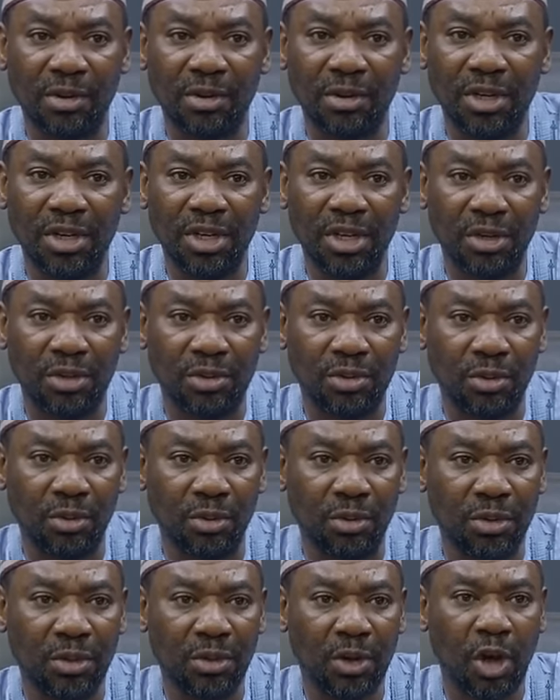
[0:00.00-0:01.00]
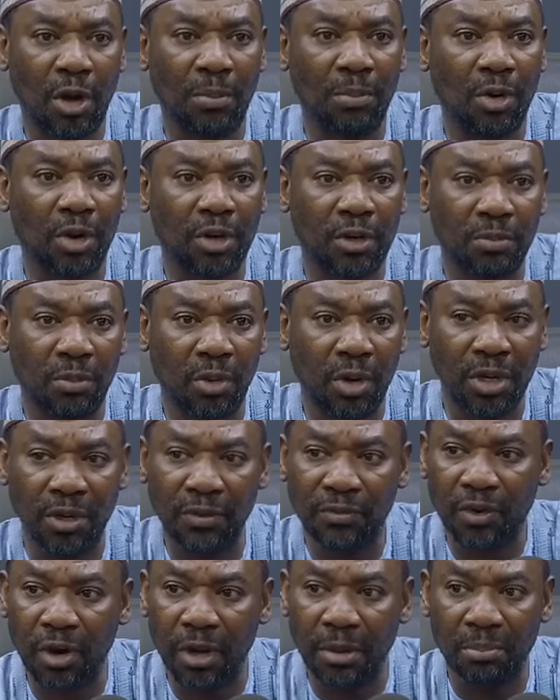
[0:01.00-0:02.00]
no need to come out
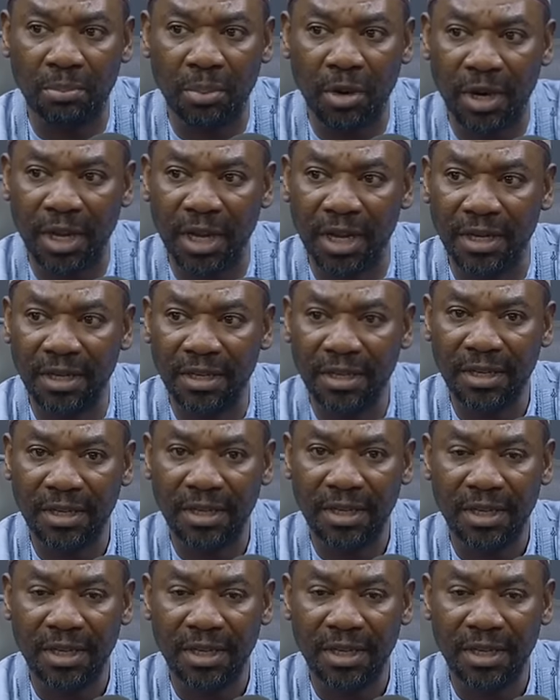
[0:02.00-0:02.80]
money from in pocket.